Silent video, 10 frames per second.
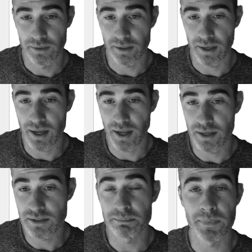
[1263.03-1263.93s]

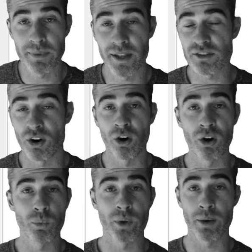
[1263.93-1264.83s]
And maybe that's
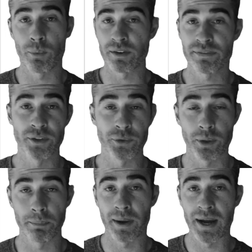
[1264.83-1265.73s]
all where I want to filter
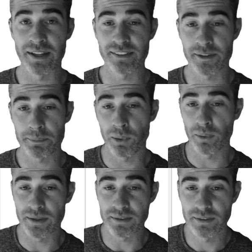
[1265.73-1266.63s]
it by at this
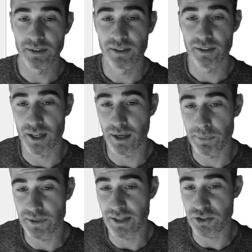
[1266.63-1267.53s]
point.
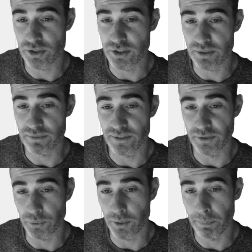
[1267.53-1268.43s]
Potentially you can
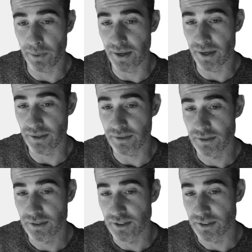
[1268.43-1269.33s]
filter it by
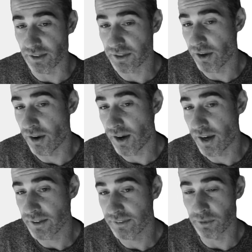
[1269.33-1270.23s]
the
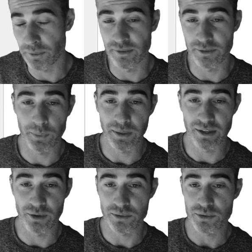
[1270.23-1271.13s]
cost. So then this way
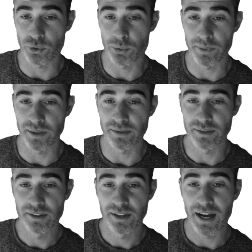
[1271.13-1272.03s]
here it's grouping
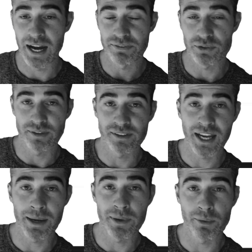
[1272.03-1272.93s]
after the
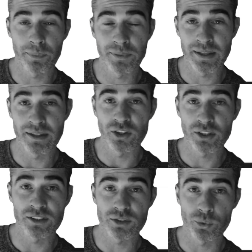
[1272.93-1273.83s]
name. It would then
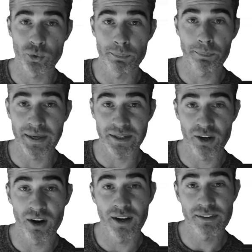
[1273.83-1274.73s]
looking to group by
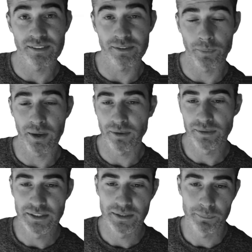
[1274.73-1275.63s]
cost as well.
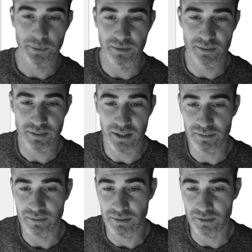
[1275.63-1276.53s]
But in this case
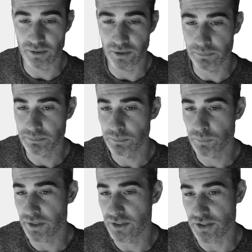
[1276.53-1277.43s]
here, we
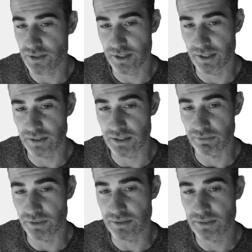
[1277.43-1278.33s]
can just kind of give
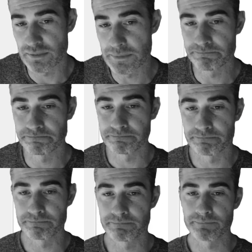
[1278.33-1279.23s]
it
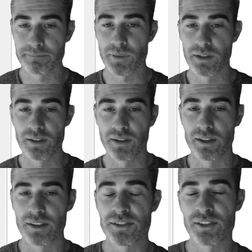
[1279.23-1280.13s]

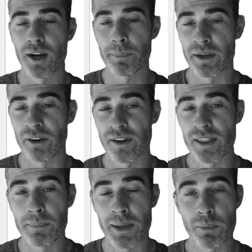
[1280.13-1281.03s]
stop here, and then
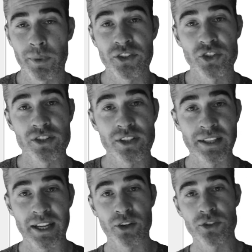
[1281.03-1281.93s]
maybe we can change it
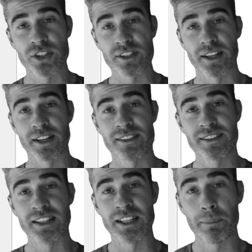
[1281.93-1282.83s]
later just to kind of see
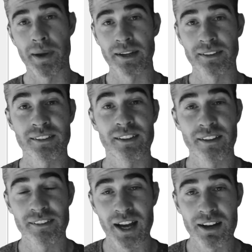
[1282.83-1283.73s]
the impact it does
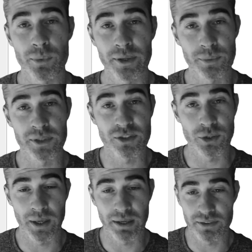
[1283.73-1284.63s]
have once we do
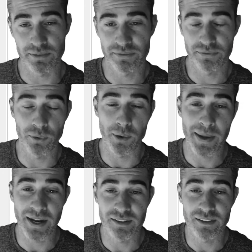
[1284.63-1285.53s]
have it
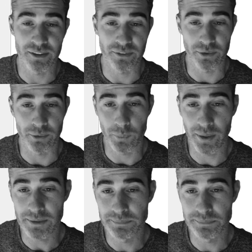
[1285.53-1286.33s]
formatted in a certain way.